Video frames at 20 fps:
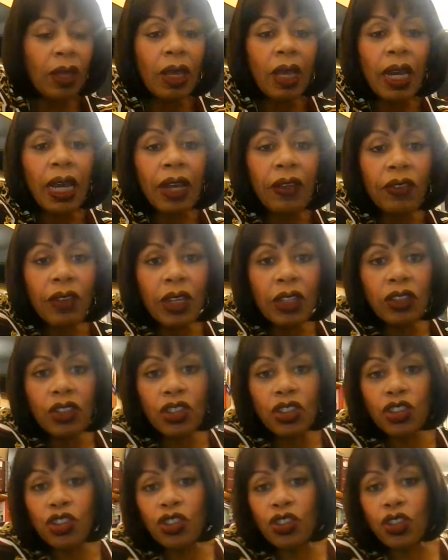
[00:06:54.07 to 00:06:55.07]
and then
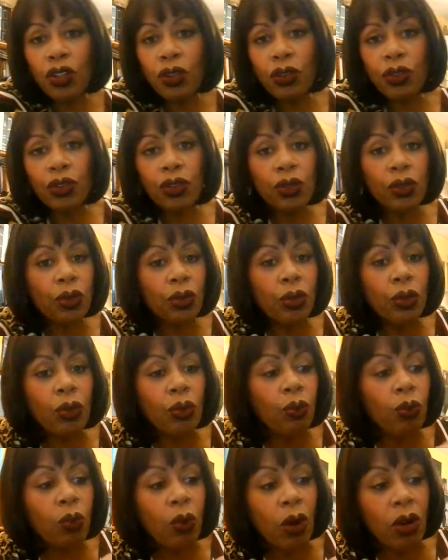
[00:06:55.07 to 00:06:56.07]
just show you
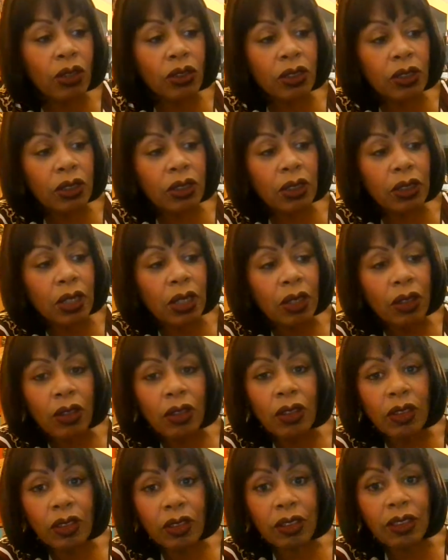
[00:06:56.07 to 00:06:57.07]
what
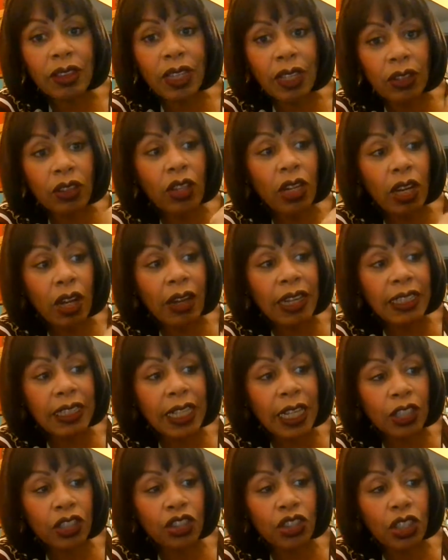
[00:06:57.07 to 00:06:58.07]
that the lights
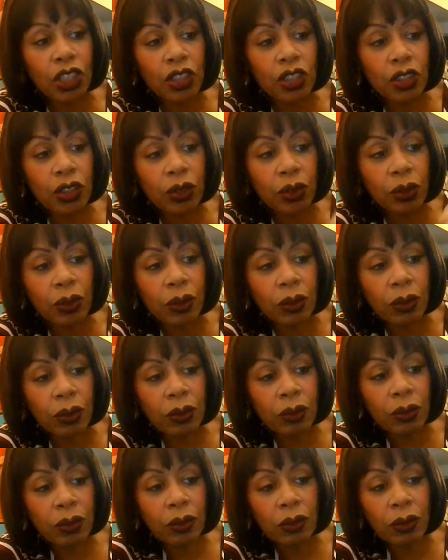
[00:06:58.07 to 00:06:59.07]
actually do.
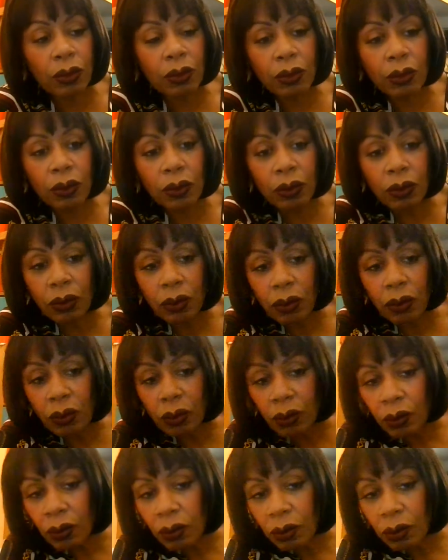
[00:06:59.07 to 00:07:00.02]
Just taking